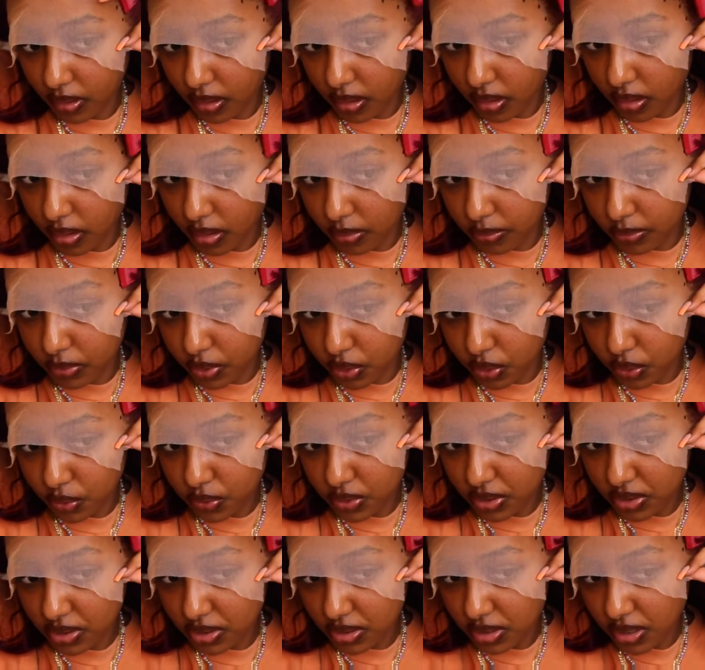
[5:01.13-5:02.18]

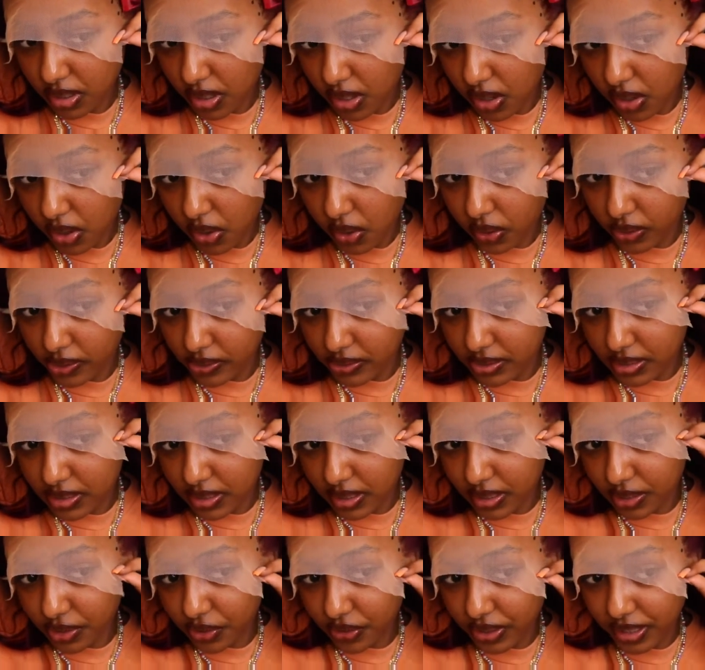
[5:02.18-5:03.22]
loose, or else it's
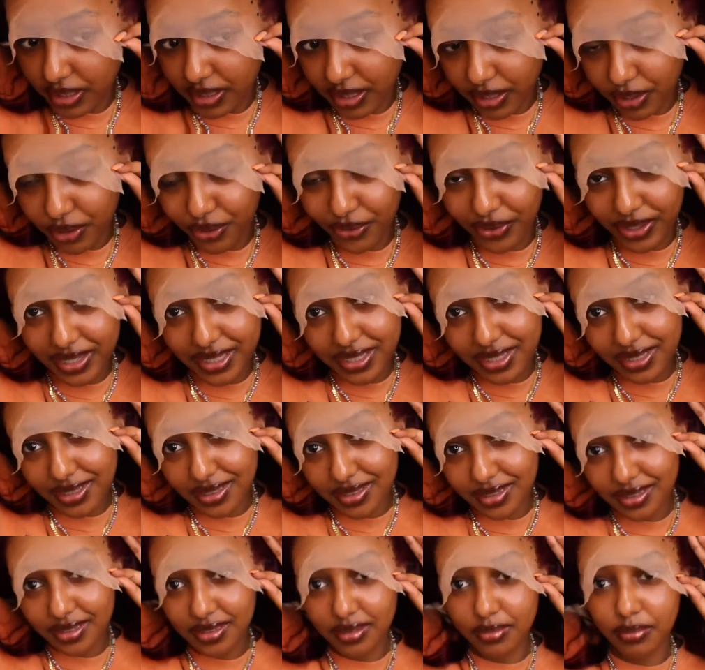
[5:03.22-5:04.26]
gonna create like
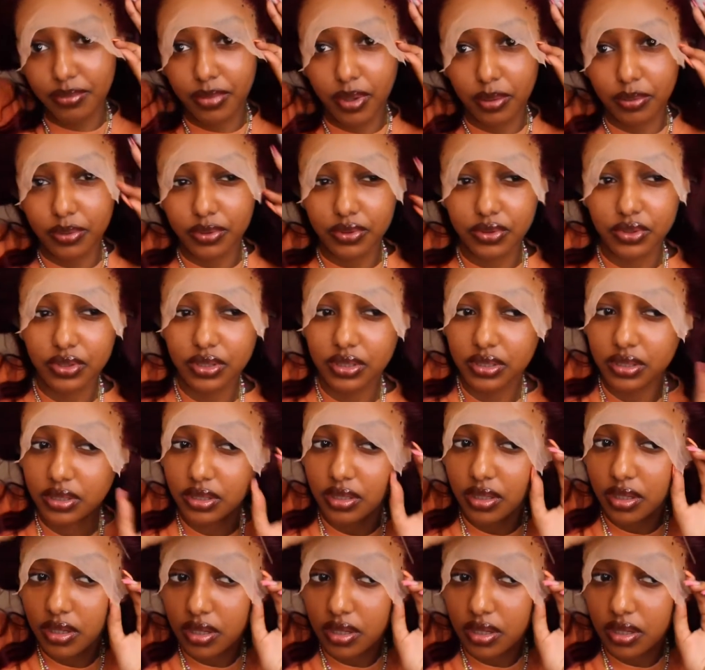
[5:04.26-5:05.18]
creases and bubbles.